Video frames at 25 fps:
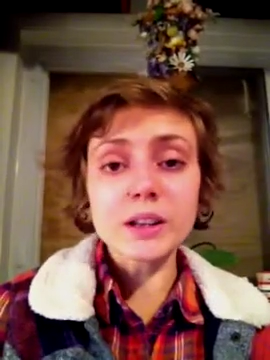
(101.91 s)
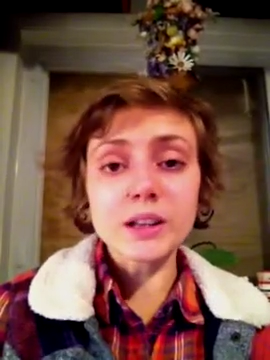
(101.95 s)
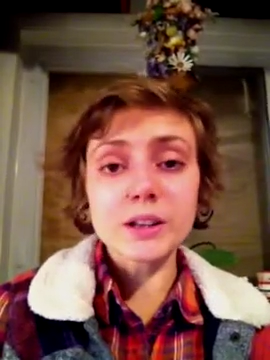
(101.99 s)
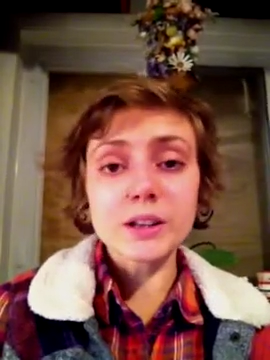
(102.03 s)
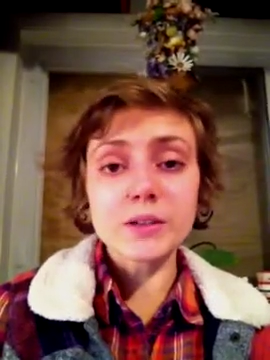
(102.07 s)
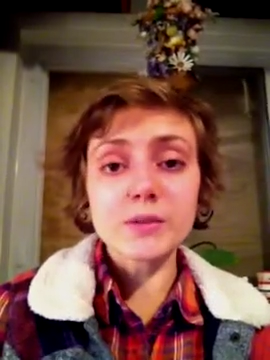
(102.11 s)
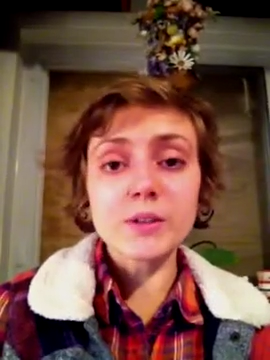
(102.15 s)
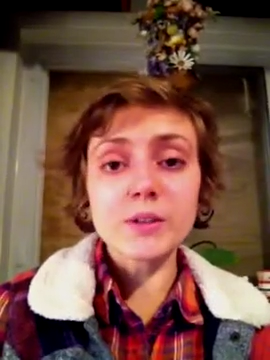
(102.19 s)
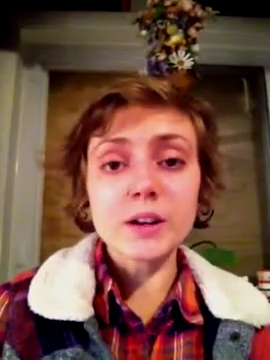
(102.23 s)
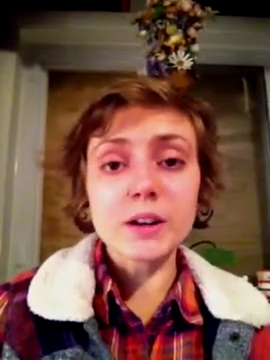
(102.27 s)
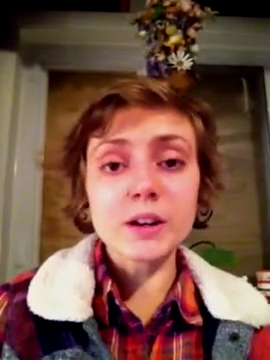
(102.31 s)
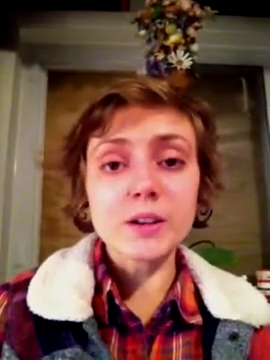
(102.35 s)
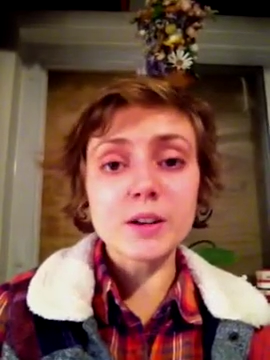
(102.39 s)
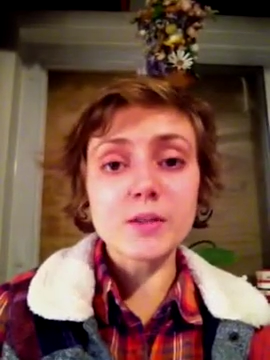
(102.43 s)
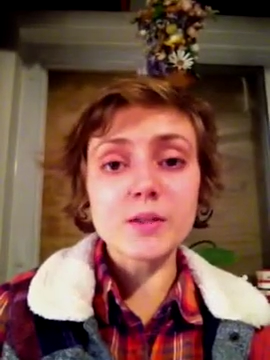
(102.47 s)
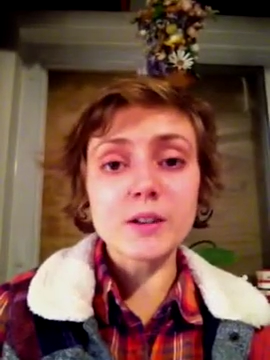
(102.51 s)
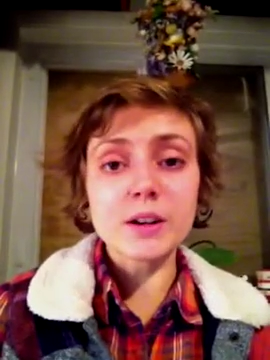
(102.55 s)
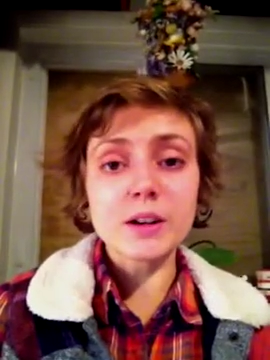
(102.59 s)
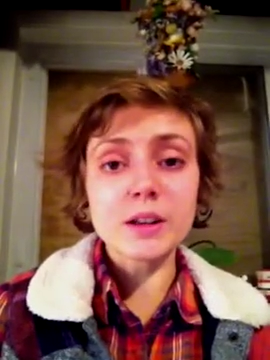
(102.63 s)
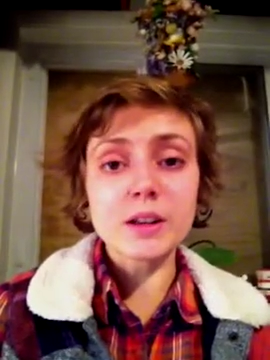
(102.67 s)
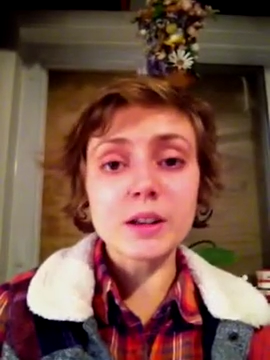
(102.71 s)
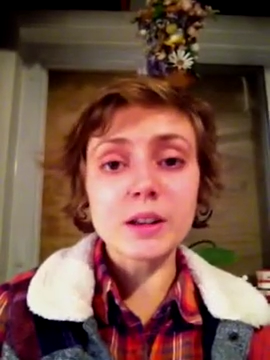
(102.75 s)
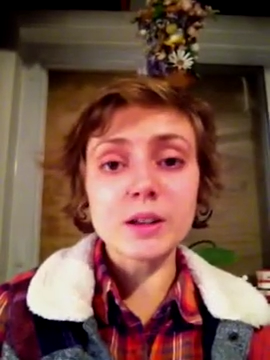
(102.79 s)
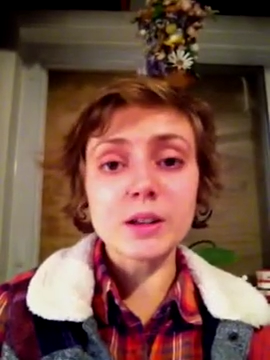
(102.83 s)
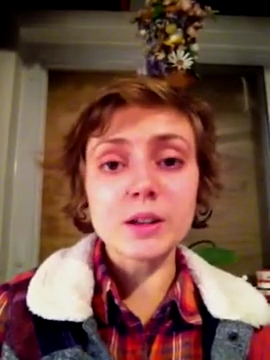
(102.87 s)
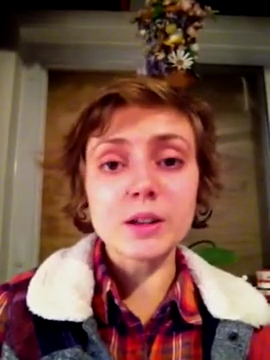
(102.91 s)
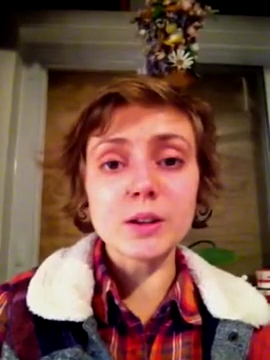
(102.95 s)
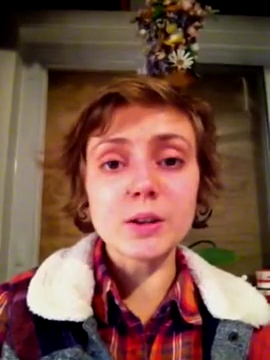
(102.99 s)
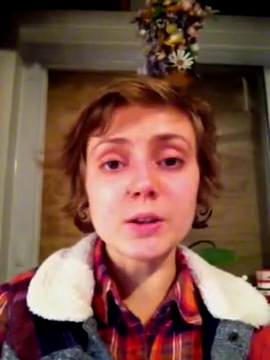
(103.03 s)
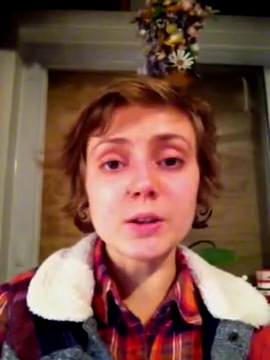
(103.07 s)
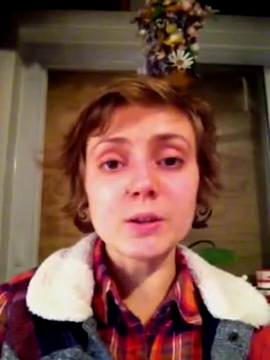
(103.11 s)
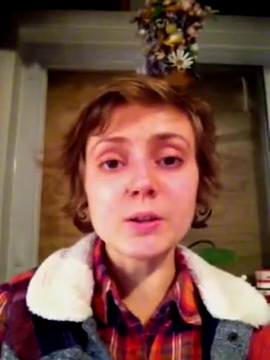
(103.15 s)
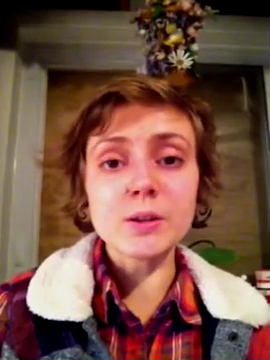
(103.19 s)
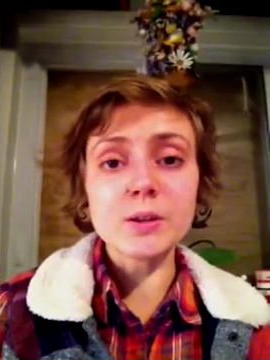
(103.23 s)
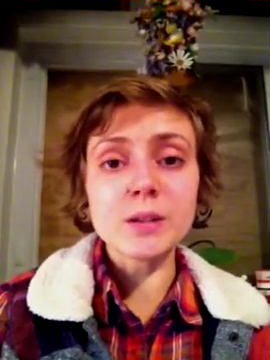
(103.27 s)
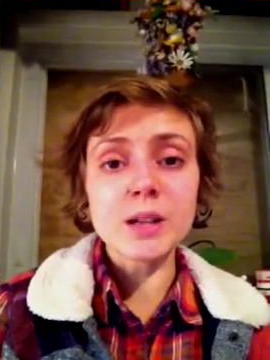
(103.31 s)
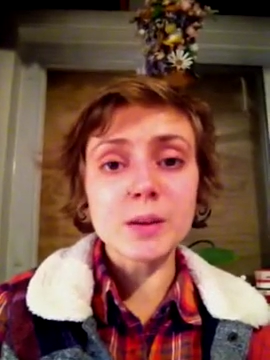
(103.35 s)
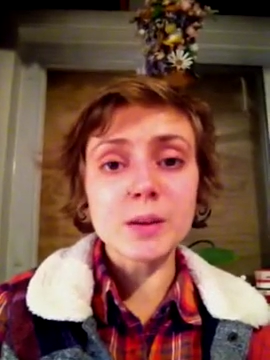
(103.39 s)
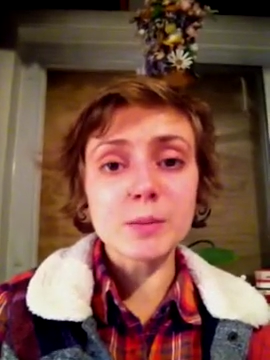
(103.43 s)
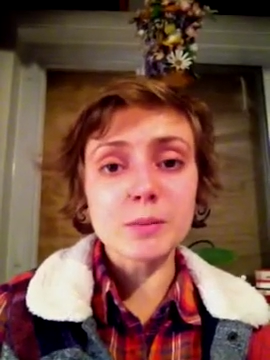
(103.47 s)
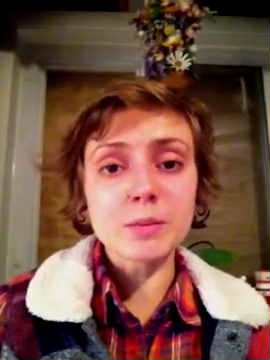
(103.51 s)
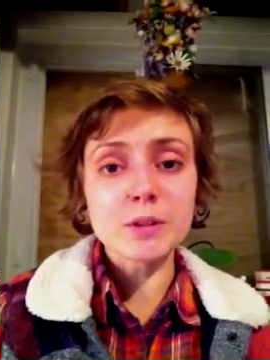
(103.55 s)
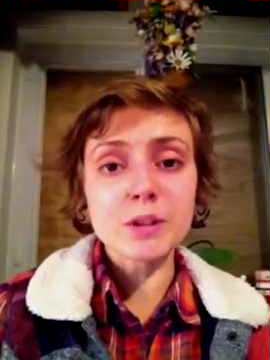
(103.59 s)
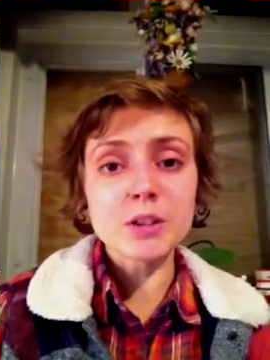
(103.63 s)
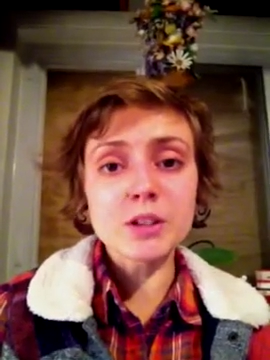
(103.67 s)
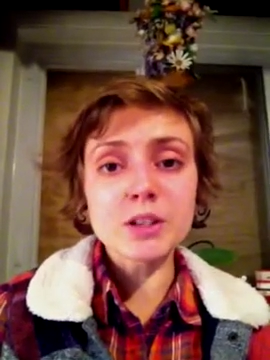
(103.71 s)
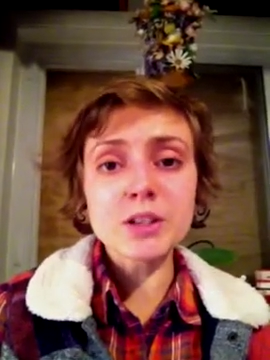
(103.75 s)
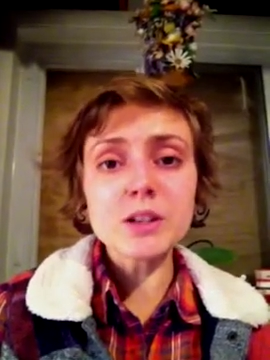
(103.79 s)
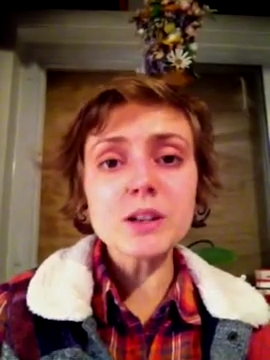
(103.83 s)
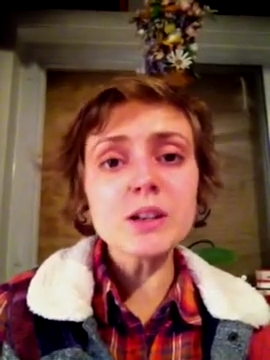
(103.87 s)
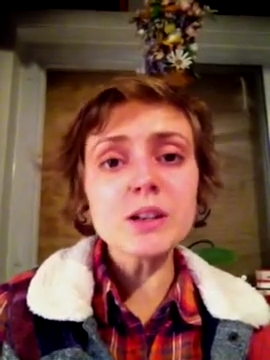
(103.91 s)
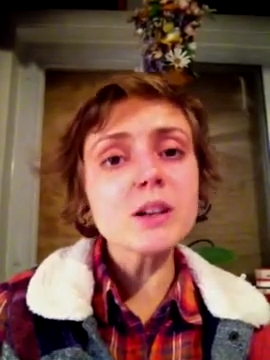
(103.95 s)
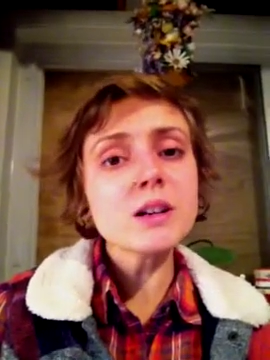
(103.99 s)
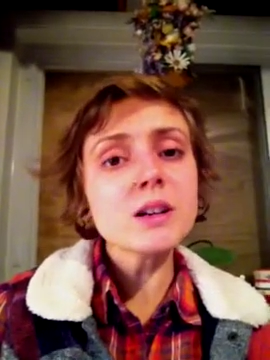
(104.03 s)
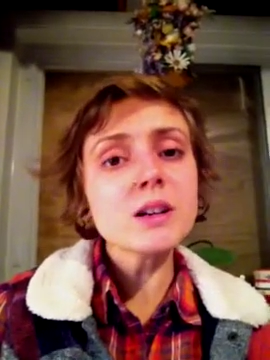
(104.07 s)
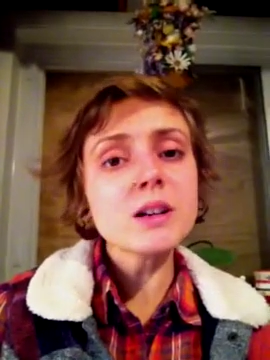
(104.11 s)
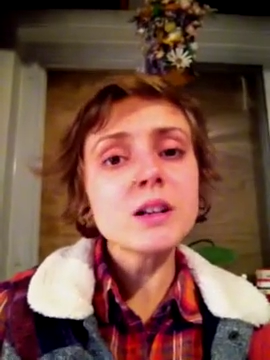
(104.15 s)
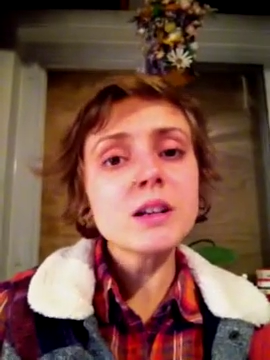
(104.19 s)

at a very, very low temperature.